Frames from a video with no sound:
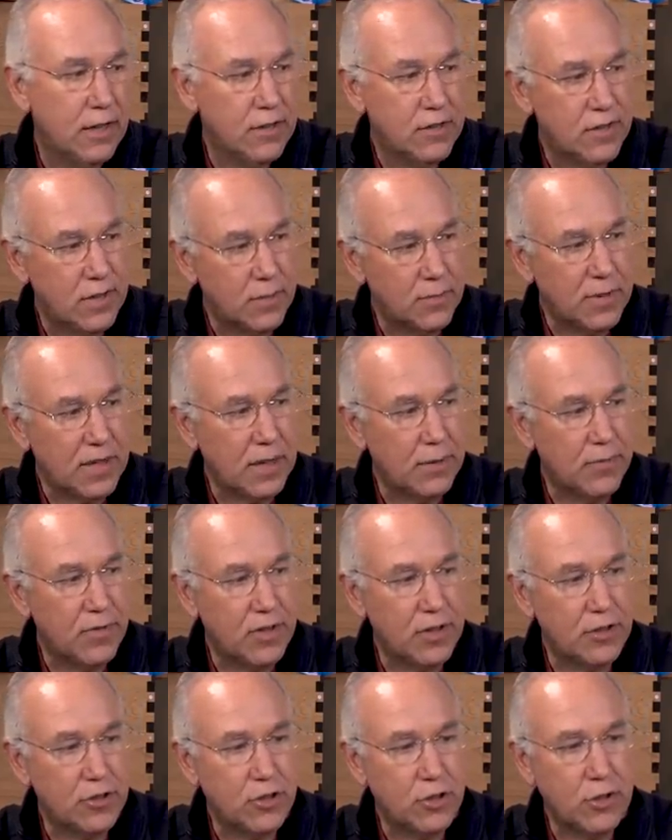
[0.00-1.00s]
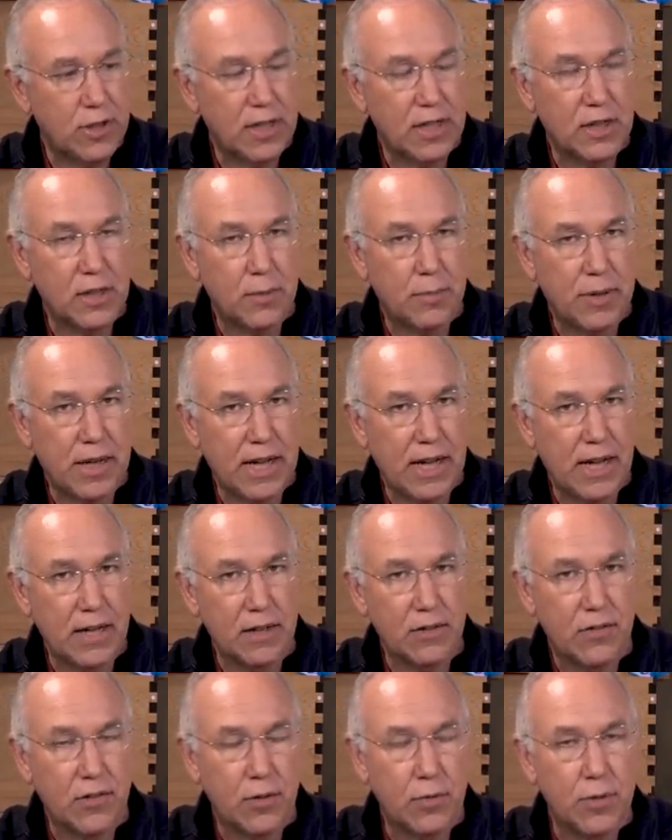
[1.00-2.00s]
sometimes they'll chew out the
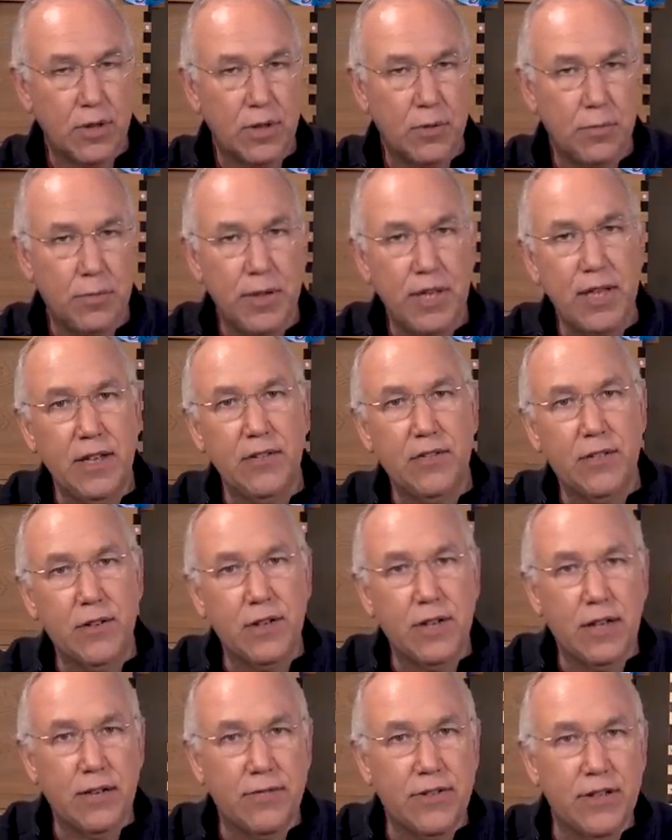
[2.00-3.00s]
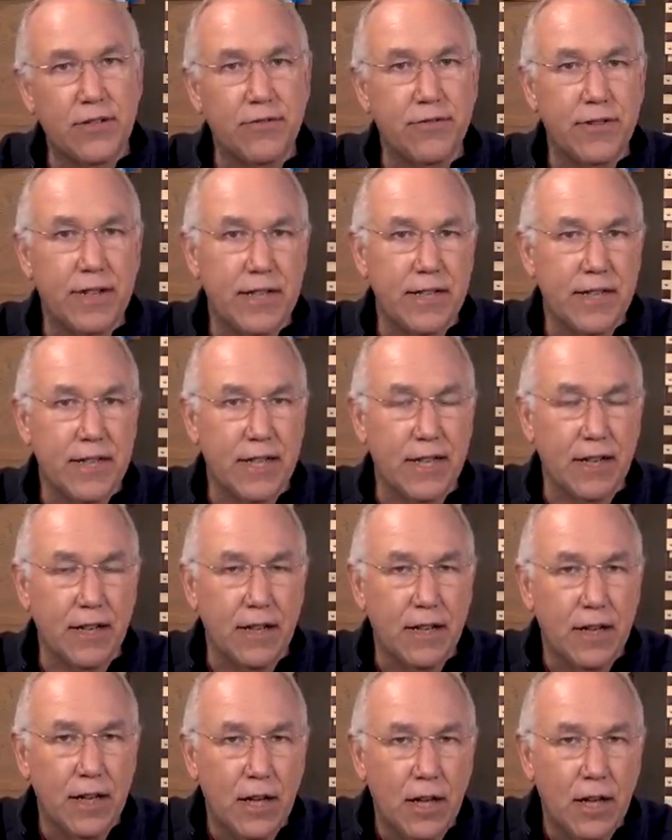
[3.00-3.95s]
back so when the bees don't have enough venting